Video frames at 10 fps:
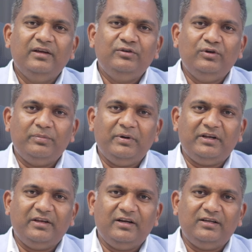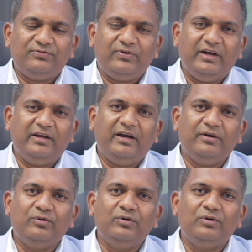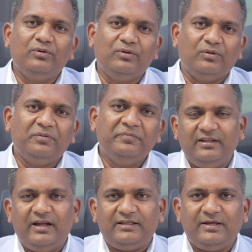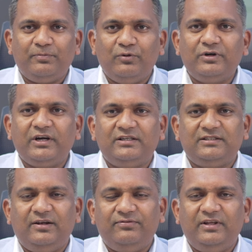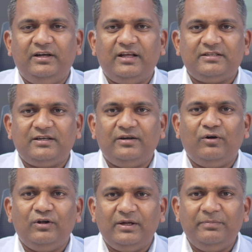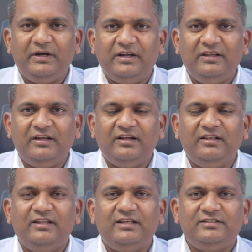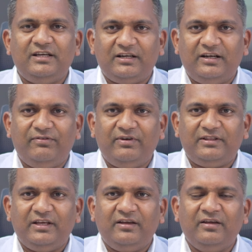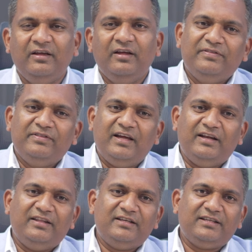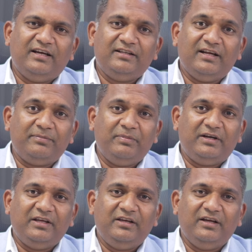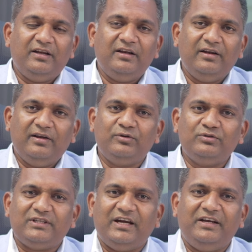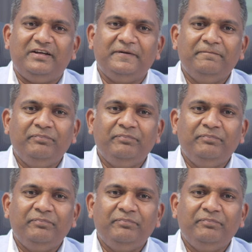your material is fine and good to go. At the port itself, they tested all the material, they checked everything, then they sent that material to site.